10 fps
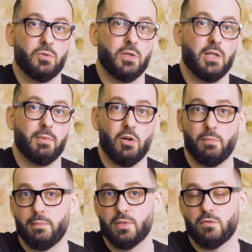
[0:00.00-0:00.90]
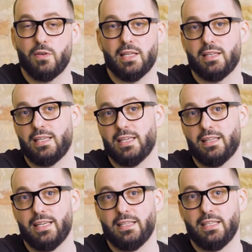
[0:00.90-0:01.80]
to help our members find the gear
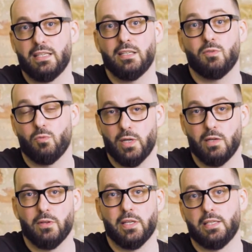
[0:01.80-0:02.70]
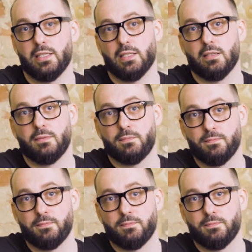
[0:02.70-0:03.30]
they need wherever they need it.